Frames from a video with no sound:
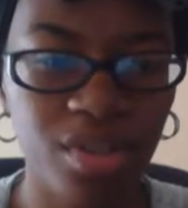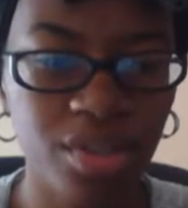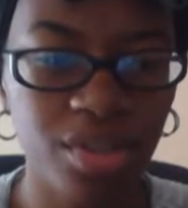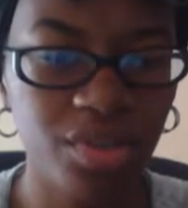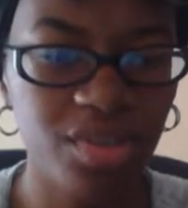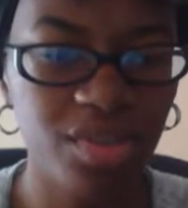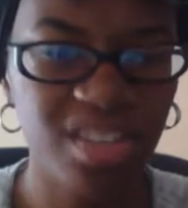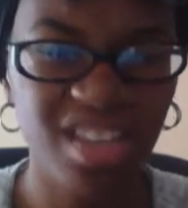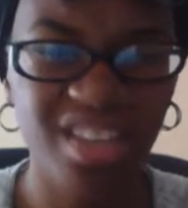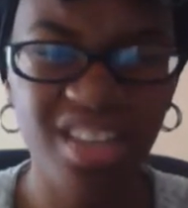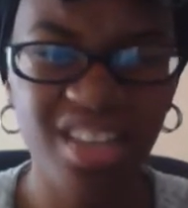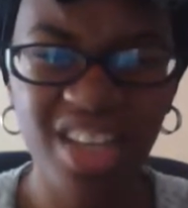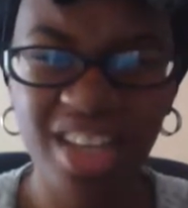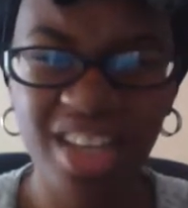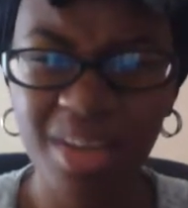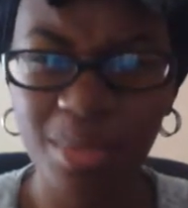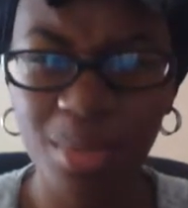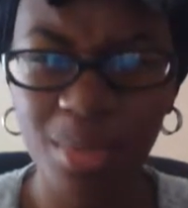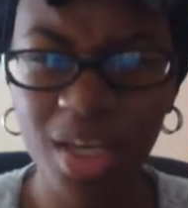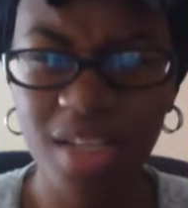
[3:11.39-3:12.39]
You know, it's
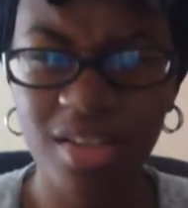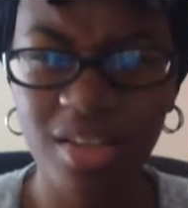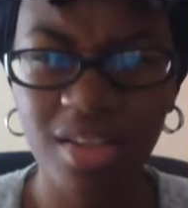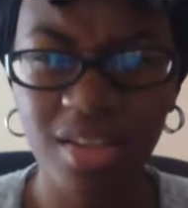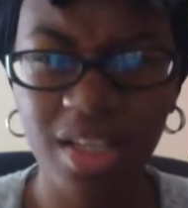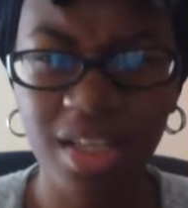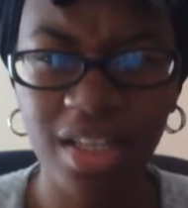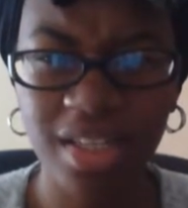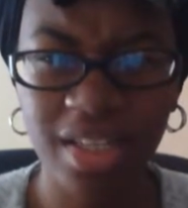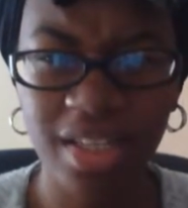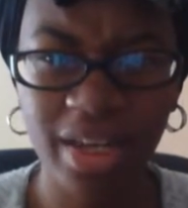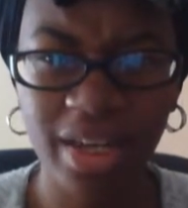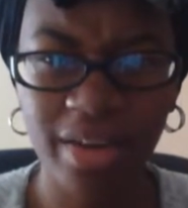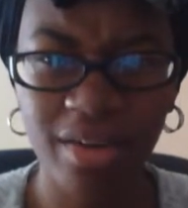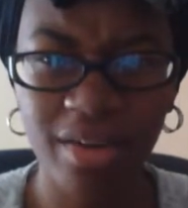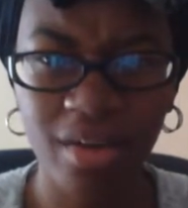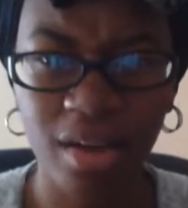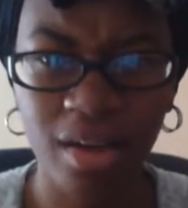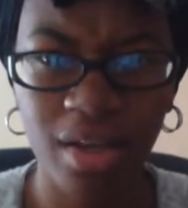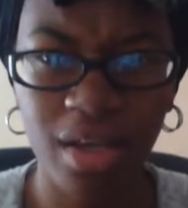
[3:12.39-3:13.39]
amazing the things I
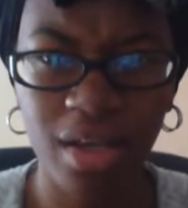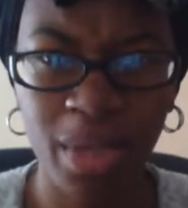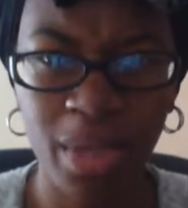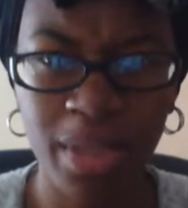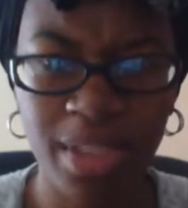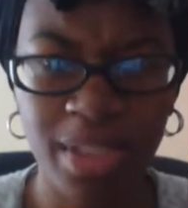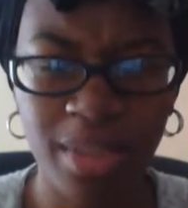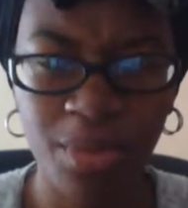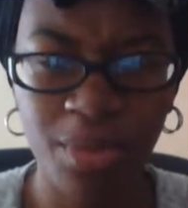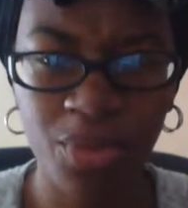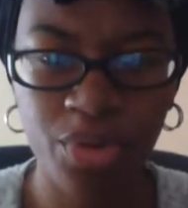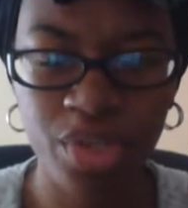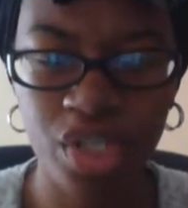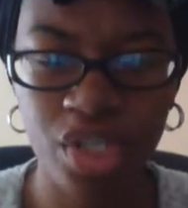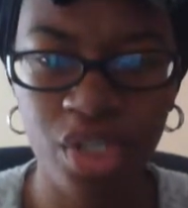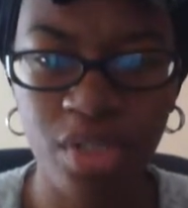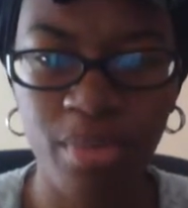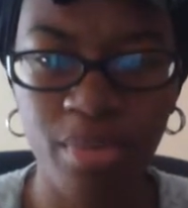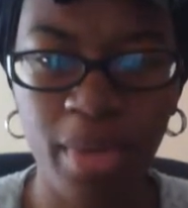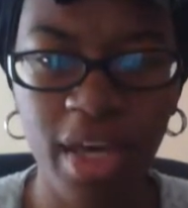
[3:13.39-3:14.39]
hear come out some
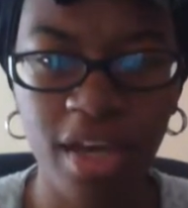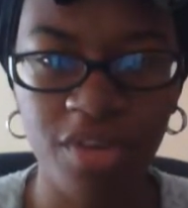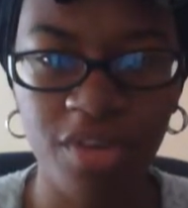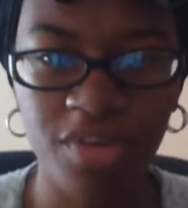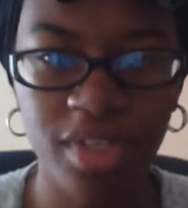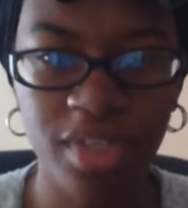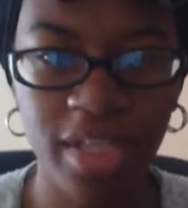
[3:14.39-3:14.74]
Christians' mouth.